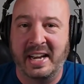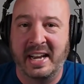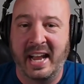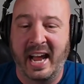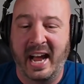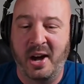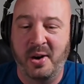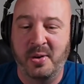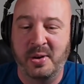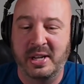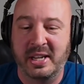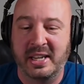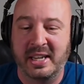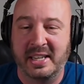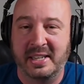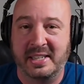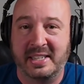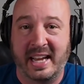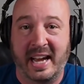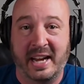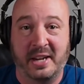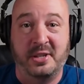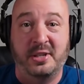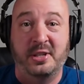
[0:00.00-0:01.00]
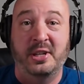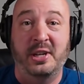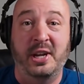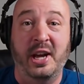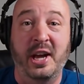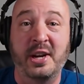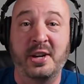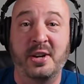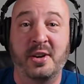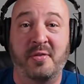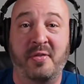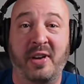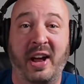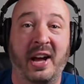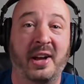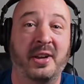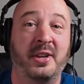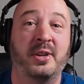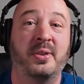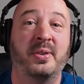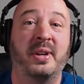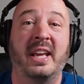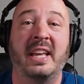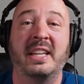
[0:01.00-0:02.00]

Now it's actually undervalued.